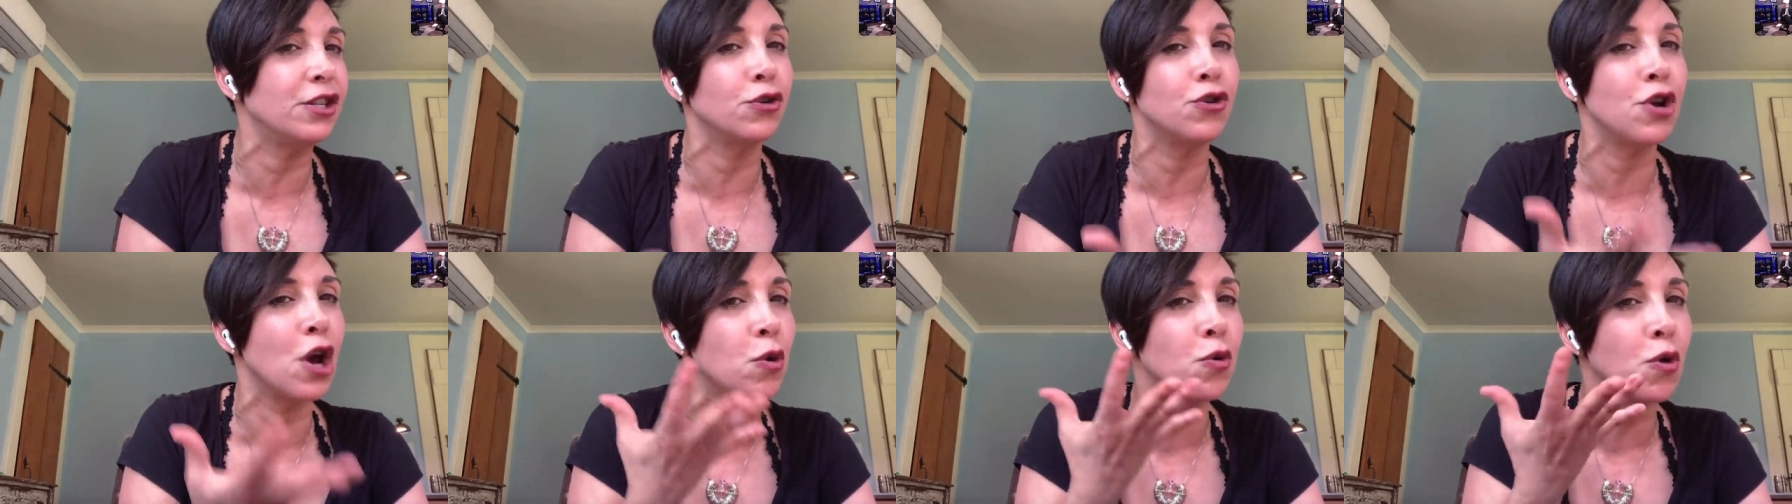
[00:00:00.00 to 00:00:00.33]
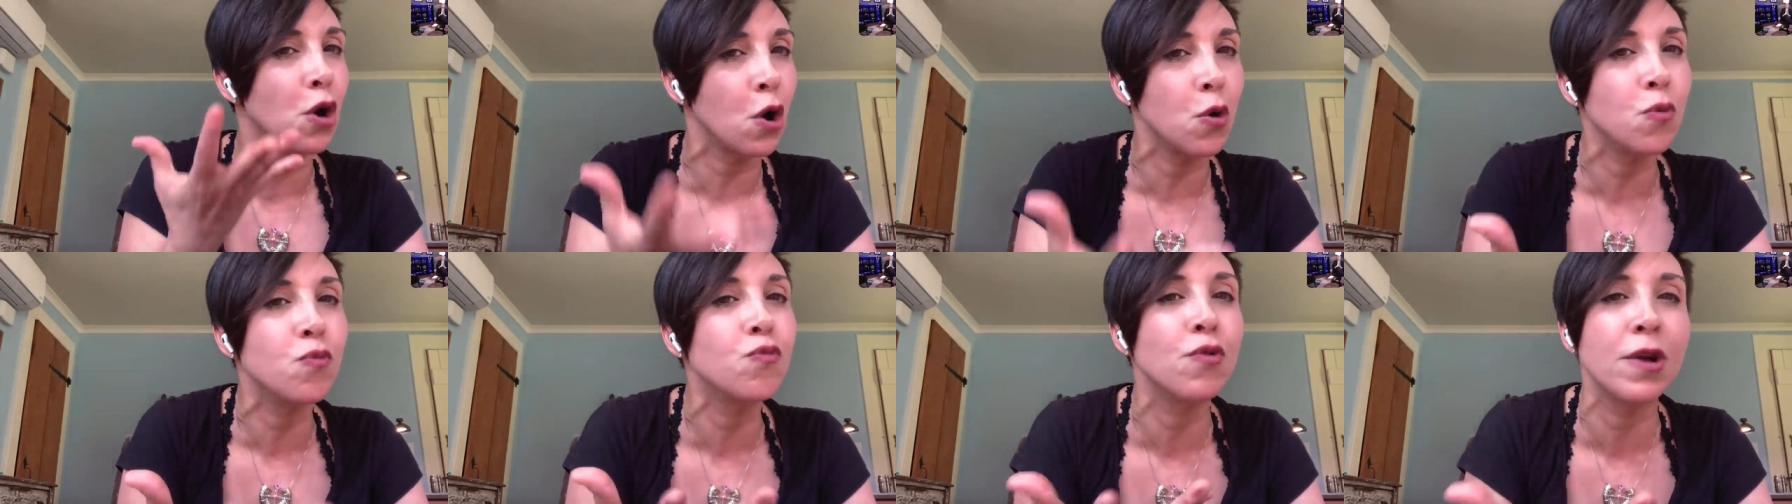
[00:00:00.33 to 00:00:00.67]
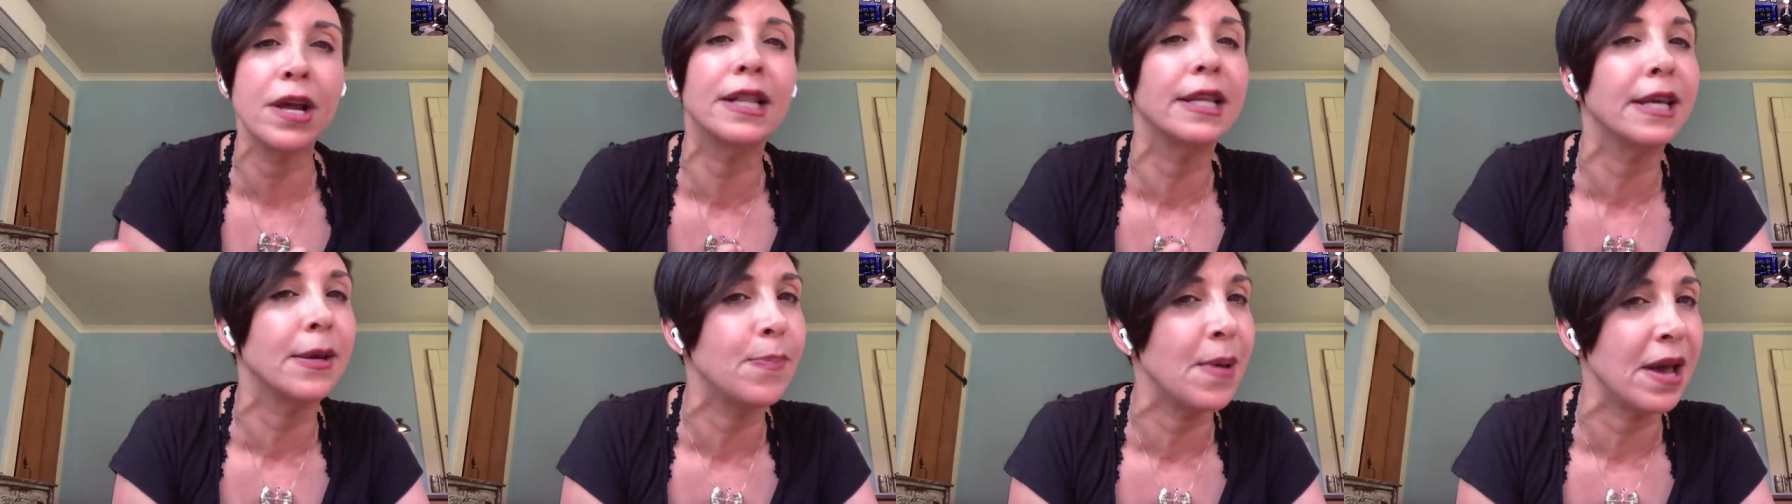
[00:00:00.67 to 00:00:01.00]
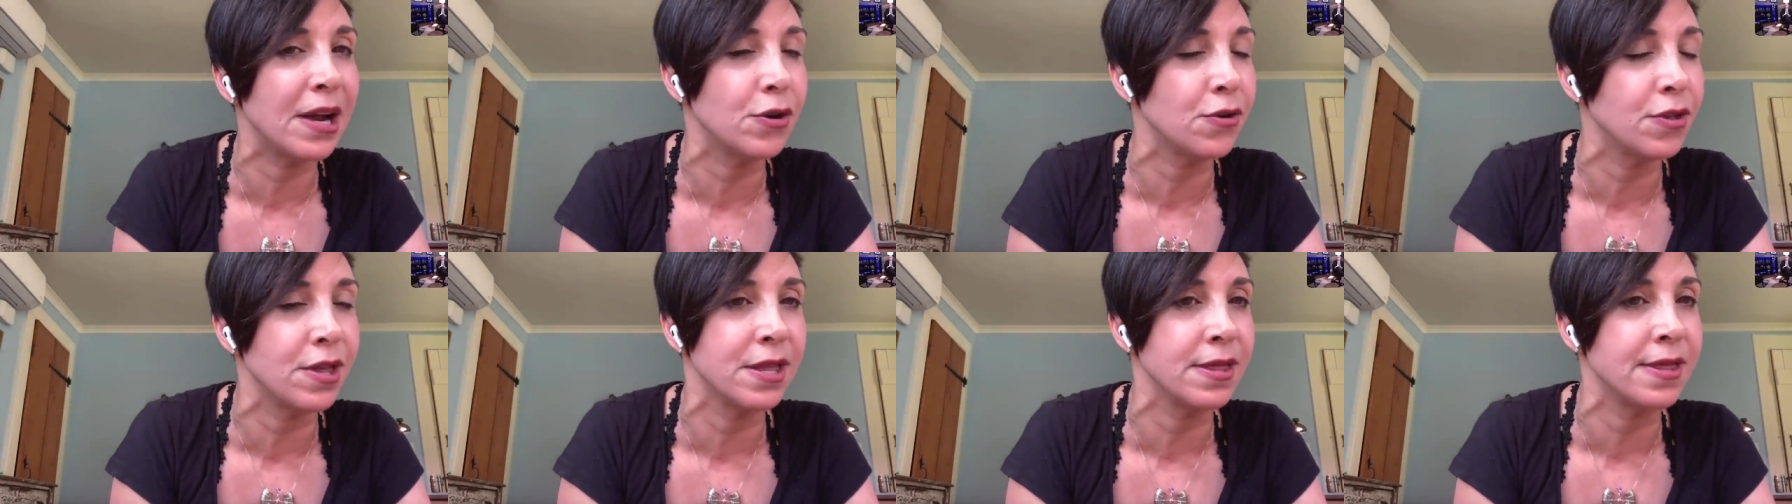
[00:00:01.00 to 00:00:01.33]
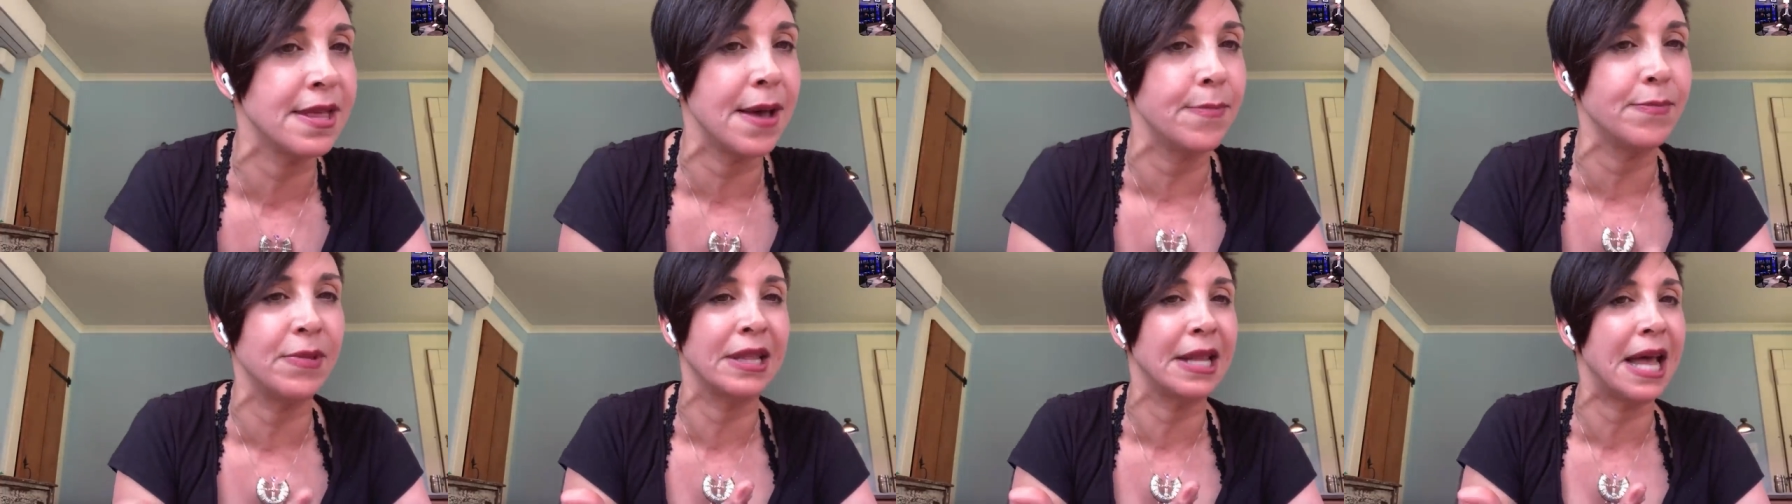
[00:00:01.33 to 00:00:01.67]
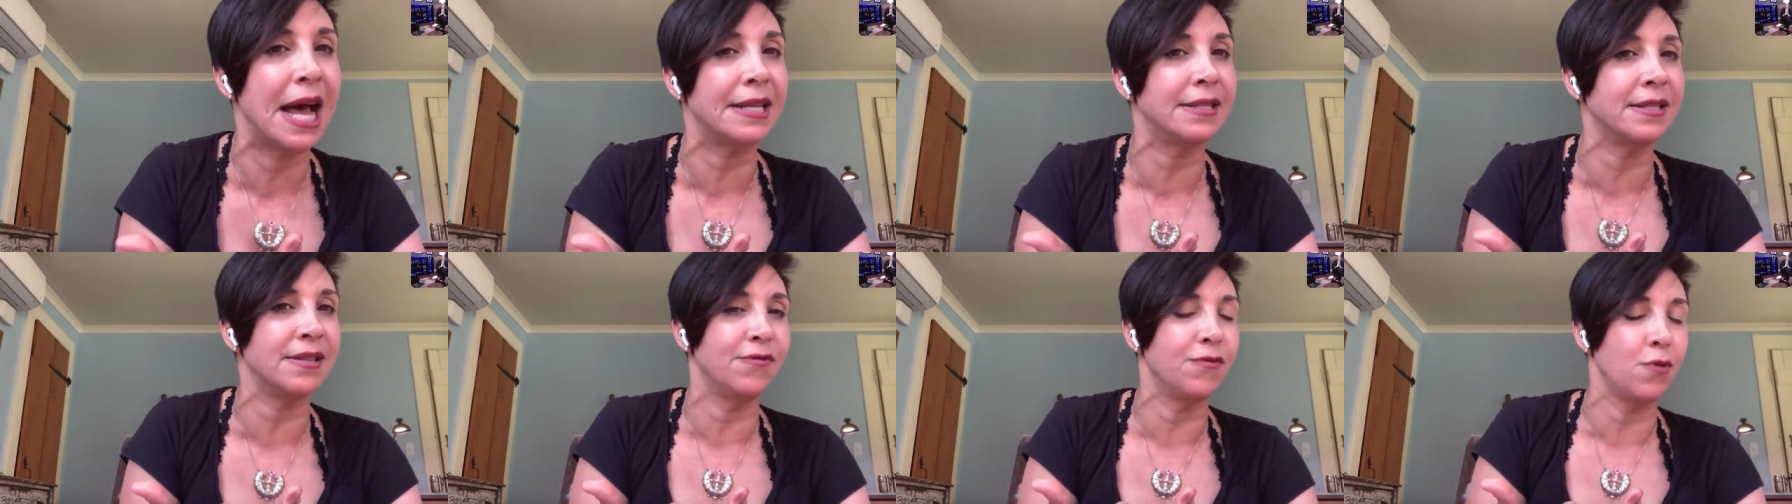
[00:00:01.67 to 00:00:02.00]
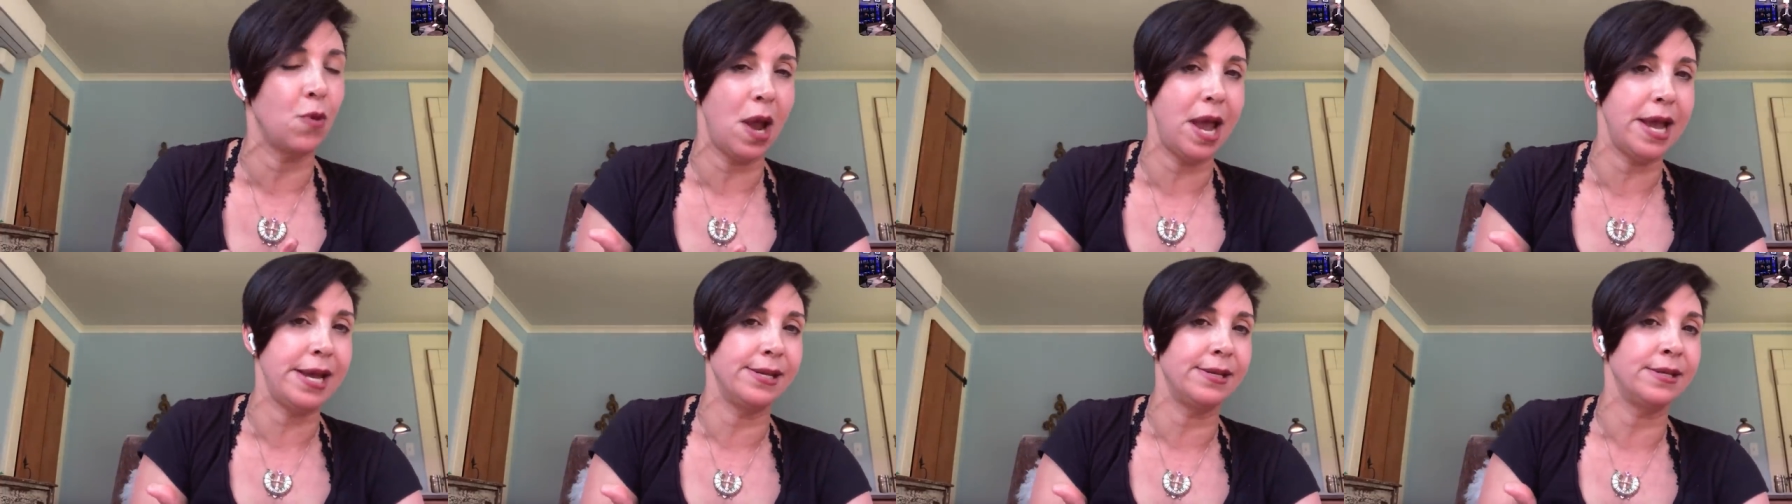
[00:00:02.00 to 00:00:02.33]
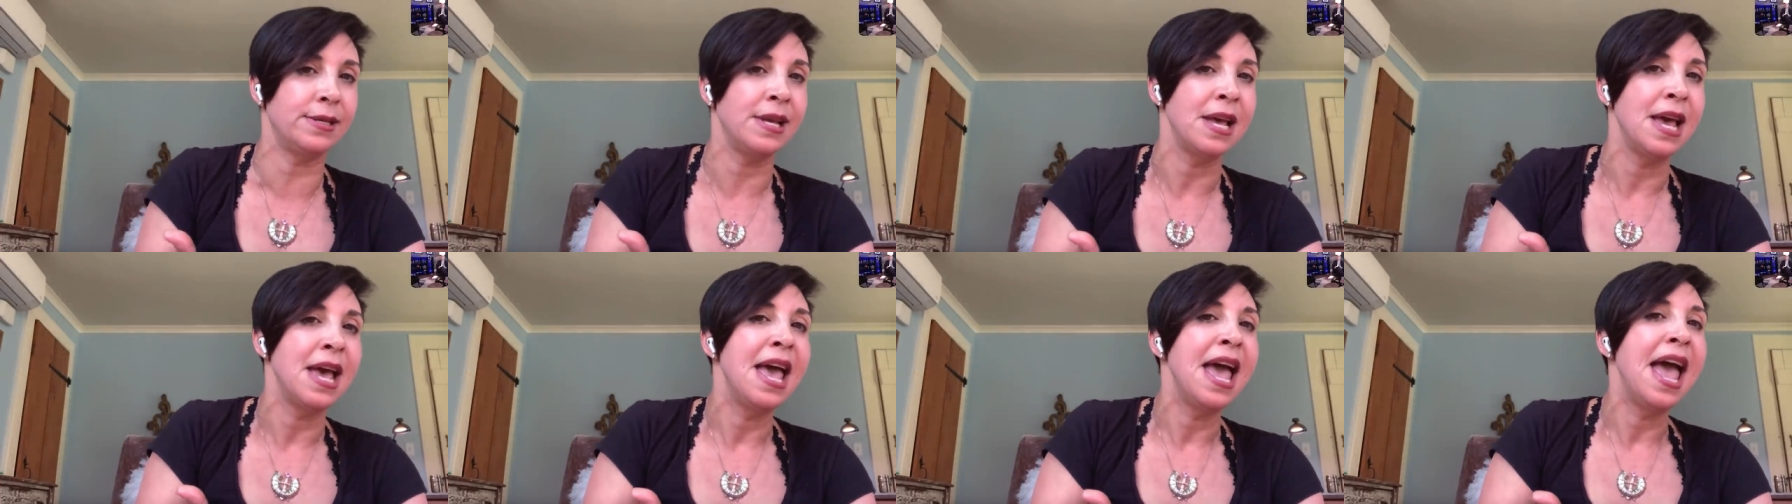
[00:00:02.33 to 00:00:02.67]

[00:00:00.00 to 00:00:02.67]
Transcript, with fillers: You don't know really better than them in lots of ways.